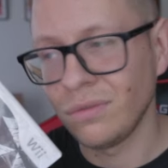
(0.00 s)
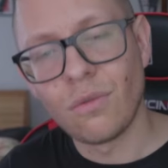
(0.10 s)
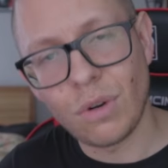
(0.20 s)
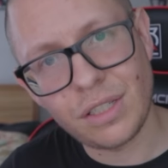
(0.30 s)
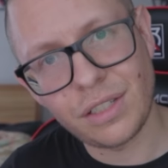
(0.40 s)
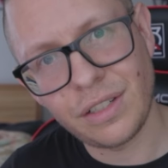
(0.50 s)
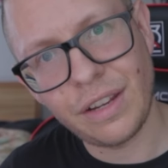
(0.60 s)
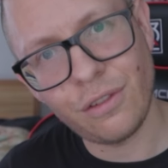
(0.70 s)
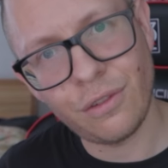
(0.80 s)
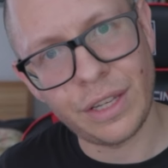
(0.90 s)
Resident
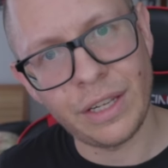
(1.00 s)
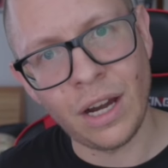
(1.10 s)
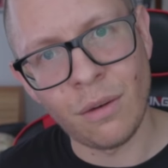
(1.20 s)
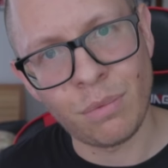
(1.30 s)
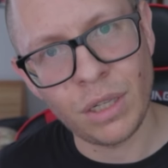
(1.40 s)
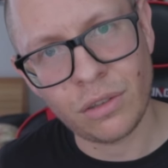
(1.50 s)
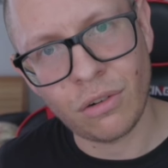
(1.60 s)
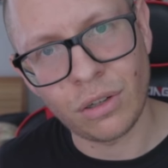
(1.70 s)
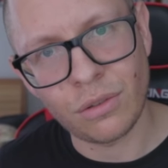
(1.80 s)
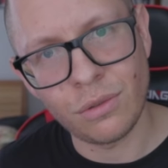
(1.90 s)
Evil The Umbrella
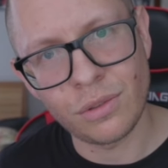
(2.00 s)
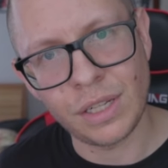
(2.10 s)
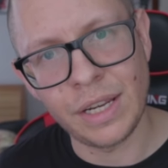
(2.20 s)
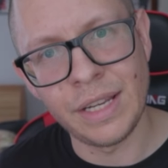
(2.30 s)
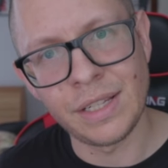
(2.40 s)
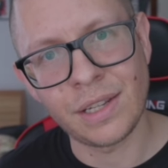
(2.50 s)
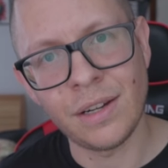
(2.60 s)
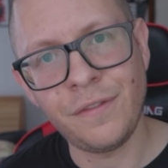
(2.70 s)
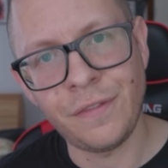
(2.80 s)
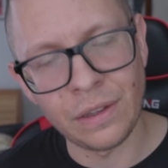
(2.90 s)
Chronicles is a
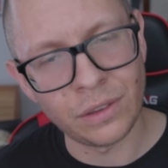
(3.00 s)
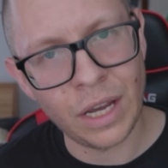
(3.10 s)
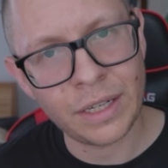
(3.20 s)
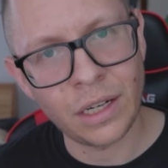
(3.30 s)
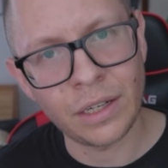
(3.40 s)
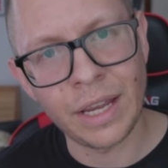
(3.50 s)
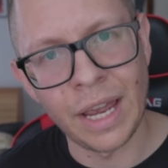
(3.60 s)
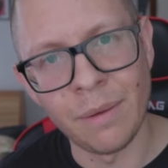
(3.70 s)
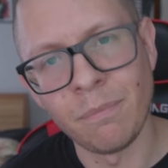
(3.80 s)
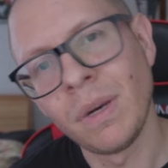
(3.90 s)
fun light gun
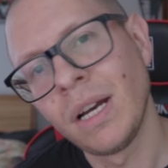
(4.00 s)
game.